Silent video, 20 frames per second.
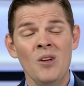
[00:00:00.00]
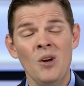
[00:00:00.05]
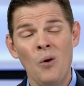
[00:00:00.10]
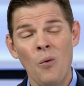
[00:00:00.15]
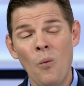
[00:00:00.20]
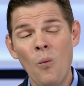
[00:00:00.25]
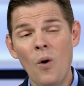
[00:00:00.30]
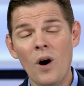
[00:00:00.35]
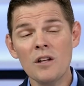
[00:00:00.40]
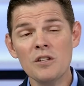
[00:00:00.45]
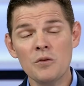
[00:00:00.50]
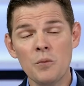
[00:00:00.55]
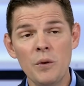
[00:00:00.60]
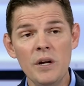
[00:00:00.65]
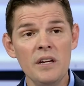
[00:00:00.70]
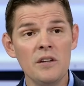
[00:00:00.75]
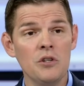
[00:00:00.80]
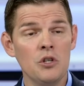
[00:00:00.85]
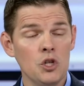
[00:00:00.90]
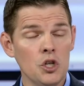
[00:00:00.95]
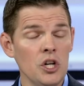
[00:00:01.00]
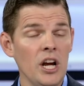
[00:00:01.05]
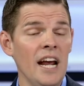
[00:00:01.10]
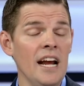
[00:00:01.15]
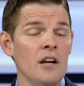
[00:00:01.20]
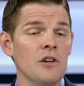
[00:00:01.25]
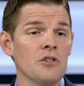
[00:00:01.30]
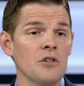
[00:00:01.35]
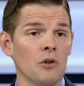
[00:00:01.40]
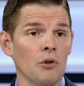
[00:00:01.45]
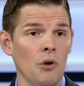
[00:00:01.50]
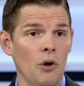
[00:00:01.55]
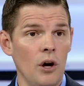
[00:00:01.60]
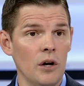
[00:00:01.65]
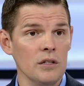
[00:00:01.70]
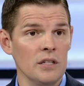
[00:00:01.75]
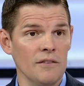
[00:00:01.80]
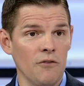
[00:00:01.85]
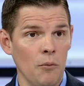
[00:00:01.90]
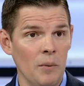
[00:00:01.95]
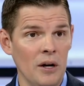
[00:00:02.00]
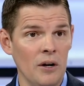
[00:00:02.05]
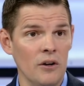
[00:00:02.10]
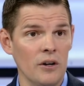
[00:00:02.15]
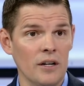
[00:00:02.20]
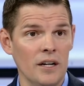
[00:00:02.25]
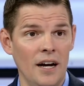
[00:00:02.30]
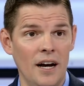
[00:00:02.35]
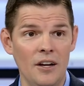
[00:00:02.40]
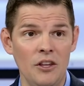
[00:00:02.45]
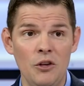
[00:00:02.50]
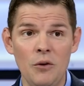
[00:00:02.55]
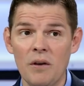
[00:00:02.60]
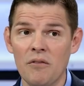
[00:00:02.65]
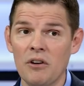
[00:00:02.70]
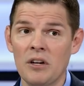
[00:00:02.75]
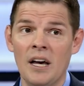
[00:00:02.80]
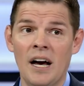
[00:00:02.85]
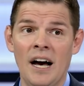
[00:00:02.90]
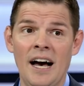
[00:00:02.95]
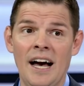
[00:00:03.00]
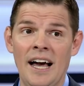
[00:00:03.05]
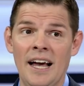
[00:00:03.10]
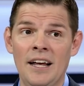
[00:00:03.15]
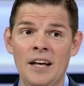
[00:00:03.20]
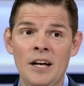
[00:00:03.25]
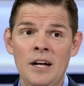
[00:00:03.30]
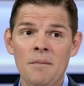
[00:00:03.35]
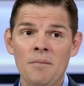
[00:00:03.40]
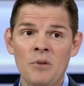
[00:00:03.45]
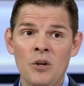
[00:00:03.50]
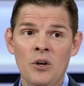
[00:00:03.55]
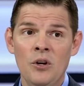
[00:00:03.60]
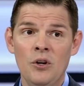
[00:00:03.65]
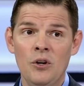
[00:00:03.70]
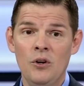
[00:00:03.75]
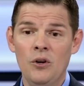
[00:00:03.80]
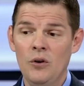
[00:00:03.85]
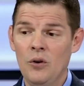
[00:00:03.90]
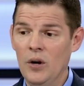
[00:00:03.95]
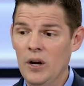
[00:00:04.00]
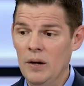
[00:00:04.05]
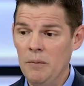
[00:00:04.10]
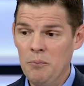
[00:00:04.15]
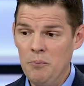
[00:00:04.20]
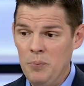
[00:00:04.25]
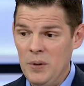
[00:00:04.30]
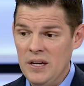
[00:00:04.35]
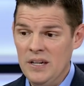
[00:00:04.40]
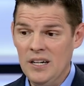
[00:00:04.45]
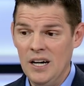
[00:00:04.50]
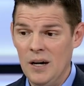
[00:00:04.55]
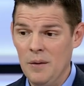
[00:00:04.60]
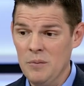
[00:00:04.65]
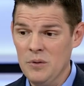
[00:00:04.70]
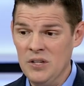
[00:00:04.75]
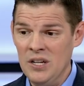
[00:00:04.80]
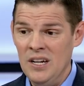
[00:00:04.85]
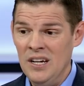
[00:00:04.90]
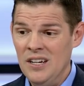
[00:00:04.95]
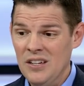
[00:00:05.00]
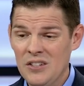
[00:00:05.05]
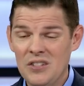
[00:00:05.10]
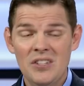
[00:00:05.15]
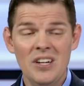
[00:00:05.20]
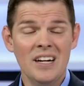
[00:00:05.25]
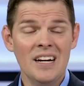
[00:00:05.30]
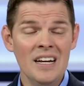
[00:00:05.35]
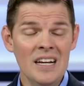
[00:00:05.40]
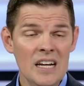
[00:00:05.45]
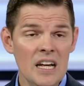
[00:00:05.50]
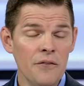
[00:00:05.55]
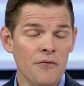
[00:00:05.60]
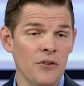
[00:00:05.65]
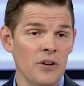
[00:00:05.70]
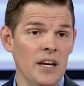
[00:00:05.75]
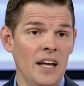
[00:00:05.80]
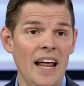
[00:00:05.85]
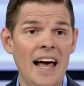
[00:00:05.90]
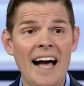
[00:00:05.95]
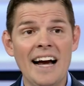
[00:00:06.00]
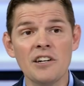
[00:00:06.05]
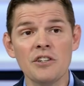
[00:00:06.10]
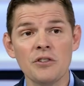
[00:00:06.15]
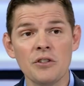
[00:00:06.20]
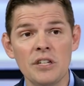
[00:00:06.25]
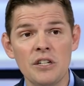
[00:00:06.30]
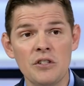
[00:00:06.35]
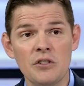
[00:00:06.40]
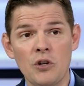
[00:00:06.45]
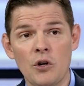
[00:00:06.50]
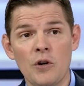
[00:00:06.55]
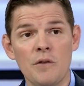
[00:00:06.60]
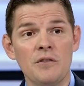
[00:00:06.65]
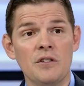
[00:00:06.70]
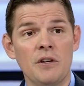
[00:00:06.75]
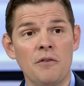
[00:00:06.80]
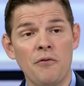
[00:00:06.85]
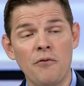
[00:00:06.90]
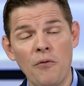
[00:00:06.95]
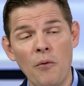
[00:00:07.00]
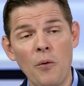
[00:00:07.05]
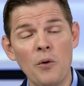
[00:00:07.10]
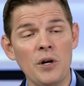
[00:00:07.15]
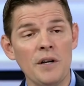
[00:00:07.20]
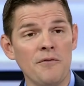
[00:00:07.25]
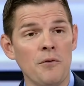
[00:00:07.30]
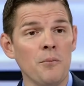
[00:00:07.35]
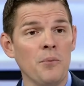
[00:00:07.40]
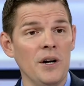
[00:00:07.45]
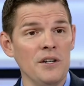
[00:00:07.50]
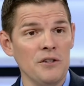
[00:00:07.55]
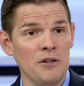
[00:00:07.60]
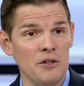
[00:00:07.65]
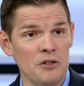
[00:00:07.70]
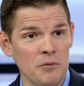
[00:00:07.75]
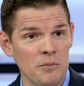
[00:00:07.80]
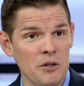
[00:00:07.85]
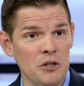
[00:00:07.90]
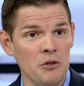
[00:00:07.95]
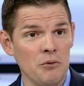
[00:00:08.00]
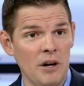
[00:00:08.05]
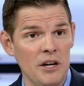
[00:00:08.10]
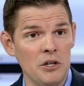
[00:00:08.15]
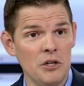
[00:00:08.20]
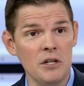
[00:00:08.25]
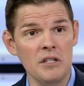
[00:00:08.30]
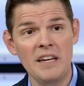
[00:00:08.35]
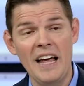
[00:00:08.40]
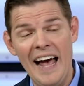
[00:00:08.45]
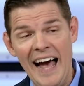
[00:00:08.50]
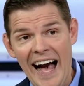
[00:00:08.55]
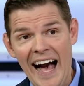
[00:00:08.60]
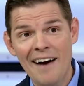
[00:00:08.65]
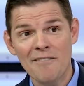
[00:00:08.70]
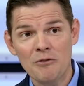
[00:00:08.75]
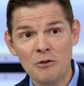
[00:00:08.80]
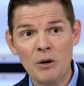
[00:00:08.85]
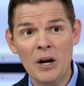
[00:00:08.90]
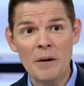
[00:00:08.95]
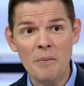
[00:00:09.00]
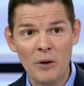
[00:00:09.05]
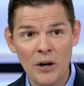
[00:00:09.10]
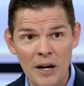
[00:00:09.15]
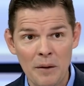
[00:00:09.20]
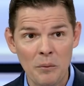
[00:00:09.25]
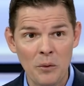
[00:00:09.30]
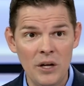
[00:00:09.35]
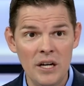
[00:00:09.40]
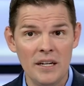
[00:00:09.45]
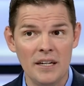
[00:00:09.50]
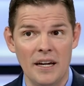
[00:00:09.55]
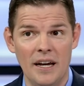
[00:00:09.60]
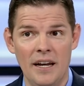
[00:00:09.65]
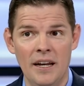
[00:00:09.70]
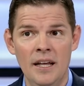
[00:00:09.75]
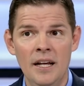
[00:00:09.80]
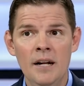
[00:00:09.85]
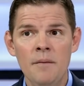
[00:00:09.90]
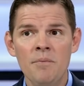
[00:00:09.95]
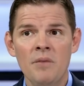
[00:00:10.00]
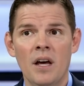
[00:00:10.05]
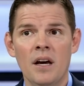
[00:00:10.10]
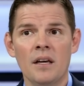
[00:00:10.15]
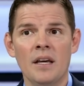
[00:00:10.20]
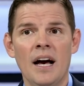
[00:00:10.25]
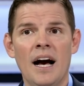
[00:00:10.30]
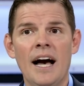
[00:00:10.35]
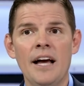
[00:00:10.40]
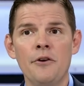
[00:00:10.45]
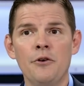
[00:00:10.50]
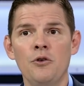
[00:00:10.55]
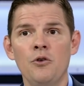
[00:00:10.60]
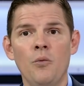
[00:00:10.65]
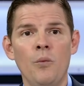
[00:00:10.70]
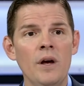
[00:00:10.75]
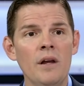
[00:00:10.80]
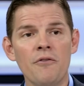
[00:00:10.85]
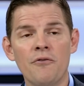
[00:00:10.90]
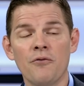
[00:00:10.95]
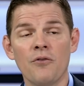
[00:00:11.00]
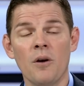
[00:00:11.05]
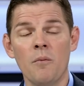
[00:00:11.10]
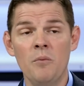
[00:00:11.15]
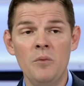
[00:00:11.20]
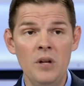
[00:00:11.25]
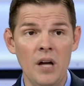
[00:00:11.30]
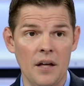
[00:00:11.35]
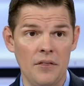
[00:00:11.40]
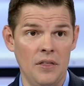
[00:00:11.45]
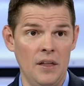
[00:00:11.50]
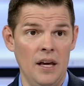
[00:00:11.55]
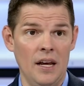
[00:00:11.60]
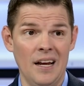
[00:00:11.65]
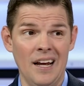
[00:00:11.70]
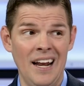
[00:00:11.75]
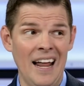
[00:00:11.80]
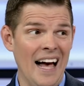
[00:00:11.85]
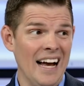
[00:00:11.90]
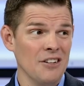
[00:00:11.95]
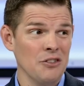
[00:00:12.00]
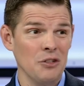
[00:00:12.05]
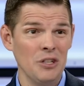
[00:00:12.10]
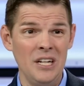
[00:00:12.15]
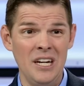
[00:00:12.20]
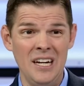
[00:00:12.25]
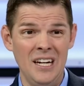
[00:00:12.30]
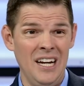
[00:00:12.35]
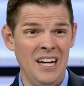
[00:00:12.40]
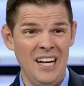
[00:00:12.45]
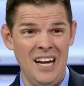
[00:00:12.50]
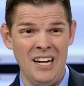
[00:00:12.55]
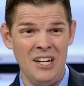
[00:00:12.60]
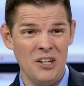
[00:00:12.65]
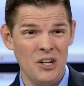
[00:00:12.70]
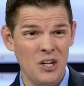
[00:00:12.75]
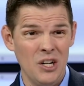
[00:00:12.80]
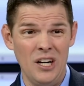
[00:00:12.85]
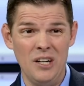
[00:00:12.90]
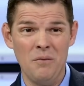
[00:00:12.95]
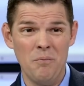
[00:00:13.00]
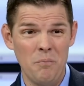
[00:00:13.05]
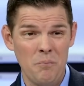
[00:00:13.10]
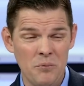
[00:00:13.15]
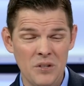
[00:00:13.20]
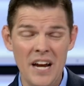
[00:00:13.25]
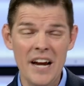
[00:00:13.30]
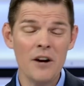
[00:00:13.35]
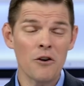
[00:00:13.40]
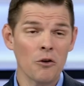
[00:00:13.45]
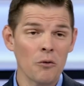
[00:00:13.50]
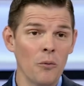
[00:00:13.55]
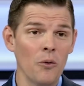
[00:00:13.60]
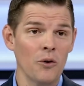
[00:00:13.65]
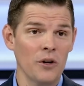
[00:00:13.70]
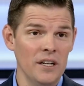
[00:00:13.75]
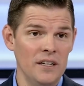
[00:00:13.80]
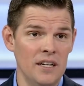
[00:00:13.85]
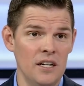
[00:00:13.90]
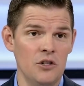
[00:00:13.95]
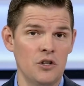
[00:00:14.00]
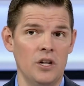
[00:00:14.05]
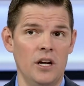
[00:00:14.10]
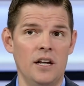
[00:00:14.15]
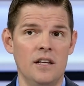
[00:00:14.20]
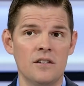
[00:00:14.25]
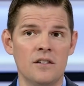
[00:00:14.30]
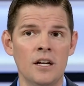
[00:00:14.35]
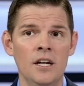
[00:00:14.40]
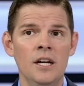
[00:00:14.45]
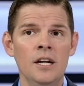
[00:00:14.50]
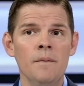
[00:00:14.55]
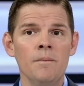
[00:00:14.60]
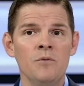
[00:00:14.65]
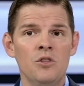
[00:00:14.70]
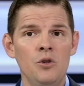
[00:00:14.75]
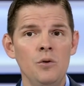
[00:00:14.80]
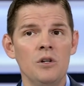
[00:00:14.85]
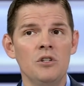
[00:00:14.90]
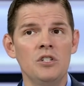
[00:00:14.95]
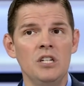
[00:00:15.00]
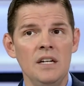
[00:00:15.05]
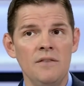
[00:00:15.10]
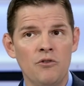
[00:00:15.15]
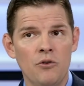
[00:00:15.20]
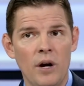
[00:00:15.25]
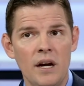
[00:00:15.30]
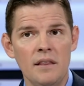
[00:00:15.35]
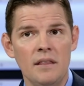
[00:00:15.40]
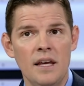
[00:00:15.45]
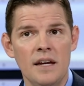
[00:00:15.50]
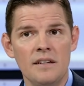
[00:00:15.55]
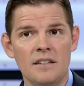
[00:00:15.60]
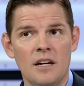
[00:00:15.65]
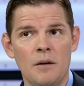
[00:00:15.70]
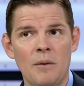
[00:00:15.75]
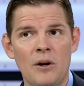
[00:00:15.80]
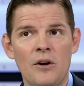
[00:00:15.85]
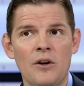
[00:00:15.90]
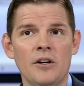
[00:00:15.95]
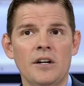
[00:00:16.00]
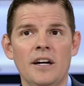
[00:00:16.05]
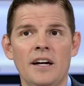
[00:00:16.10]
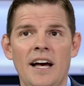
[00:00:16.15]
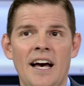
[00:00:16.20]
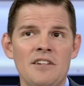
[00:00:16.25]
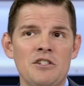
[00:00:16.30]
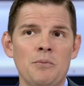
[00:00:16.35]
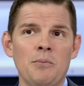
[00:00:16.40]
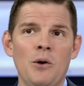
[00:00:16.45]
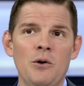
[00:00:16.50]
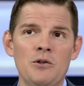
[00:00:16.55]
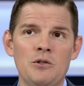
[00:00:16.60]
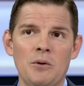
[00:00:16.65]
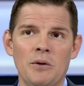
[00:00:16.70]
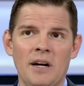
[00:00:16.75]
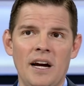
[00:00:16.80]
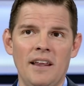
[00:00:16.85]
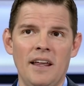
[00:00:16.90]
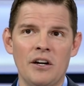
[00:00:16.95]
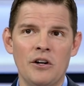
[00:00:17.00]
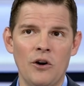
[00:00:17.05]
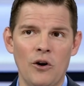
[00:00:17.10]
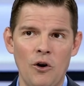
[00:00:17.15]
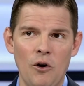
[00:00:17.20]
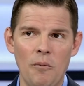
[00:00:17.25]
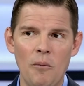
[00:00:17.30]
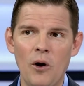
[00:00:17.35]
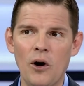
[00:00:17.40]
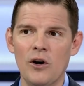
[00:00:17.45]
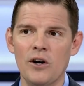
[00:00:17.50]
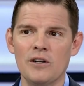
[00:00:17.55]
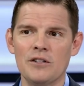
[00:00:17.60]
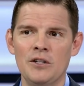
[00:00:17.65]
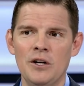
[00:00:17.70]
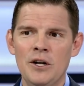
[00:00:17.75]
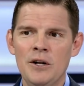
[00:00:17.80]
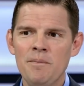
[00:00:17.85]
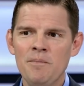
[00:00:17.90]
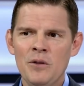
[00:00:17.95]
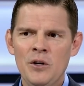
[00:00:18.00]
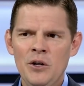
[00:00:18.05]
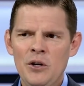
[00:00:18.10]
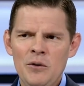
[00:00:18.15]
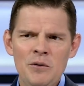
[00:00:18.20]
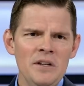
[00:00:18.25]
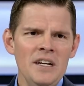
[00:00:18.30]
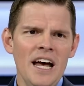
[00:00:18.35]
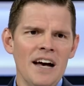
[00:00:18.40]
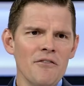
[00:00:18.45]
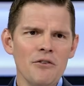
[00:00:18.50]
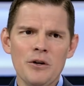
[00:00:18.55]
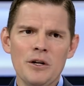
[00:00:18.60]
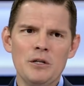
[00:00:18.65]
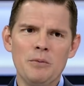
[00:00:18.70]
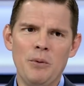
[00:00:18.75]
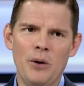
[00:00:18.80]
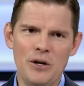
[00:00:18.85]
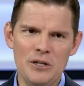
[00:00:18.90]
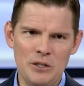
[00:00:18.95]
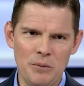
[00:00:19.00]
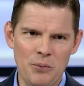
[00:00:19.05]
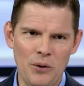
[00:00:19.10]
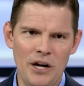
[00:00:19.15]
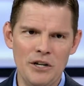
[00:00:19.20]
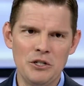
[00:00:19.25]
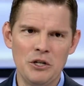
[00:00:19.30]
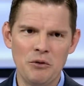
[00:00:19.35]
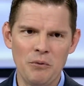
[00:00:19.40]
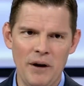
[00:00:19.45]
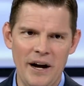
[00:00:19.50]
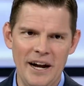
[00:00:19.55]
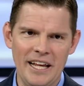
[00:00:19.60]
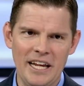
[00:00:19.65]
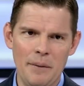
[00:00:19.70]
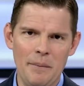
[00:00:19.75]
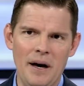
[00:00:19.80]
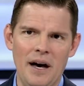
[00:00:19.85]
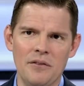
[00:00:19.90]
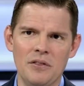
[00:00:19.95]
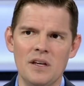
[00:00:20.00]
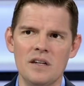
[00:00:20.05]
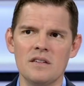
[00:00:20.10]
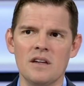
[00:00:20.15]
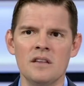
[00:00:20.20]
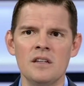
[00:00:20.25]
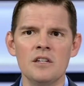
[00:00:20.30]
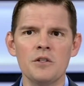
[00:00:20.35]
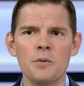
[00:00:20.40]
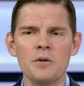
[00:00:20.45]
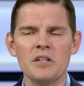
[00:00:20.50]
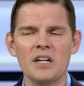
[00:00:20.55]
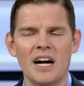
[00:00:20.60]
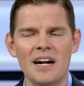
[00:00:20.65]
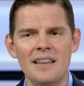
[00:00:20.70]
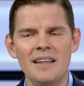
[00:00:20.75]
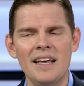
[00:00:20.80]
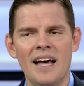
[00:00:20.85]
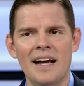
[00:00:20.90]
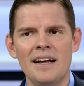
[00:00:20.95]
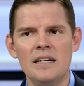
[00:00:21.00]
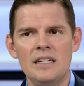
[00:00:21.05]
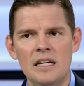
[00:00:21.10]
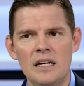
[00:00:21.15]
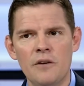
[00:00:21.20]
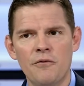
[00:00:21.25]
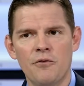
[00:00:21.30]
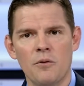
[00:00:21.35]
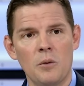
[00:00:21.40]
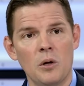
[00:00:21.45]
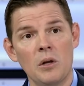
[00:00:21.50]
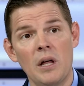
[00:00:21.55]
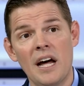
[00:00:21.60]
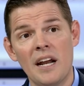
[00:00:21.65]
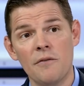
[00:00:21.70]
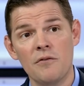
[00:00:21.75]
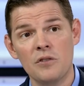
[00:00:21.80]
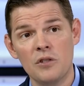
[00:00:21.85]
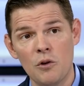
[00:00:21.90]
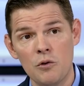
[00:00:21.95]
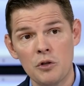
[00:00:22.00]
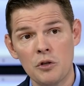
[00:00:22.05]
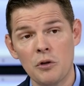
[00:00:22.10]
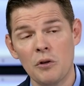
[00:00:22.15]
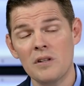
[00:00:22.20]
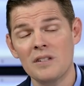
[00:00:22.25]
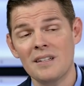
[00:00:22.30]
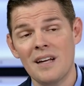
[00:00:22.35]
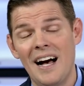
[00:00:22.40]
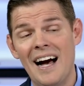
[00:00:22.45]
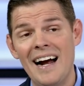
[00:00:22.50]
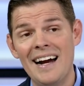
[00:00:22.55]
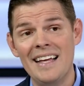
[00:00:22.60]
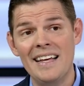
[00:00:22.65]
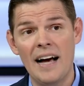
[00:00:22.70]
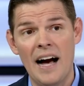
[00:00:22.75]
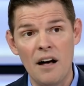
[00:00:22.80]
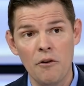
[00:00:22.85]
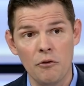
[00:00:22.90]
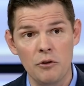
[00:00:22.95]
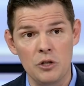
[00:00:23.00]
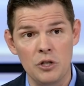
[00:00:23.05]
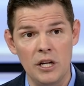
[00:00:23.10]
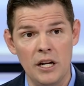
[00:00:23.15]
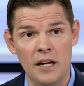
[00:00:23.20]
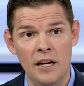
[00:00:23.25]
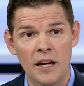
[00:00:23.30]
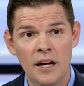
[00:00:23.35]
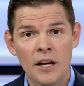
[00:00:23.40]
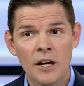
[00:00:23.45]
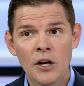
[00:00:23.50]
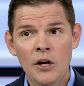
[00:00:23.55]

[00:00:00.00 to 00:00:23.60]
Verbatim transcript: Once we change the laws of America, you have a guy who becomes significant, actually serves in four different presidential administrations after Abraham Lincoln, a guy who went from nothing and actually in, in terrible conditions to achieve great things in America, as opposed to a guy like Karl Marx, who never experienced depression, writing about this. And this was kind of the idea from a lot of socialist ideology, mm.